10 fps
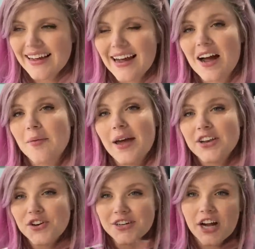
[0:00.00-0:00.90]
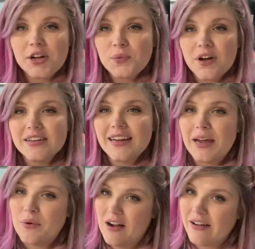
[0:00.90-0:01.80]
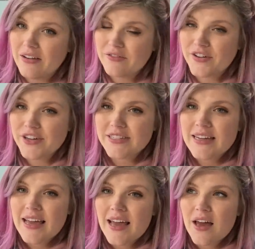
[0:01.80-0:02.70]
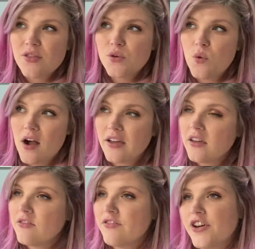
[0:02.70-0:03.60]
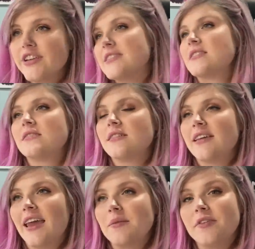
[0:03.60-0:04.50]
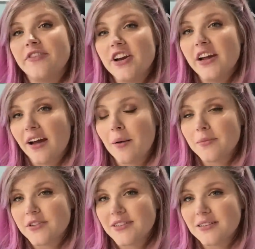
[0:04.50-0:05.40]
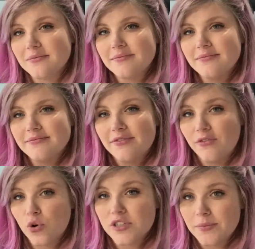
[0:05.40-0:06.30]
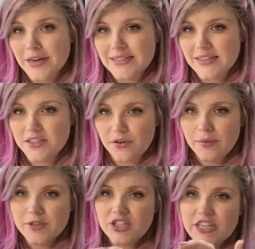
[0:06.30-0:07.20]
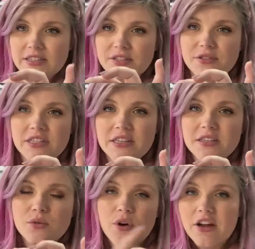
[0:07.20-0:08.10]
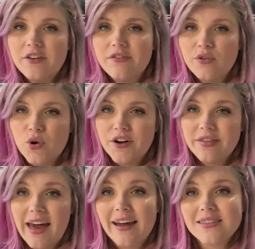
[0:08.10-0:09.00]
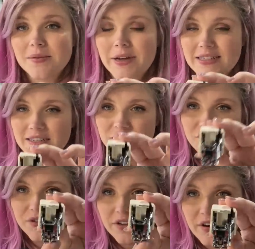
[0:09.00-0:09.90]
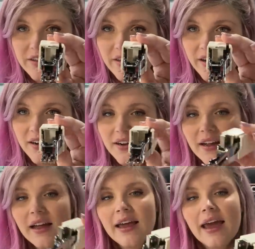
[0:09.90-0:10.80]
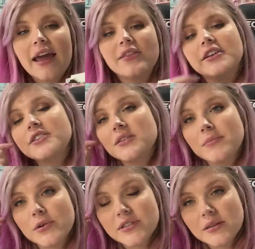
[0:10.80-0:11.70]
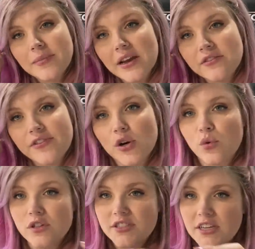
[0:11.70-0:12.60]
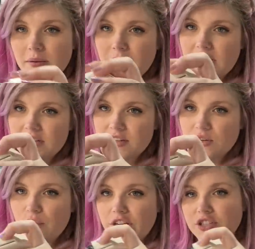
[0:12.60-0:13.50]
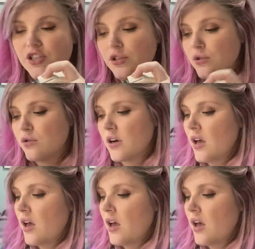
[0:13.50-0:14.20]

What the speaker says: And you're gonna want a walking foot. The walking foot can be very cumbersome for domestic sewing machines. So this is the one for that domestic Juki right there. And these are mostly meant for quilting because they're going to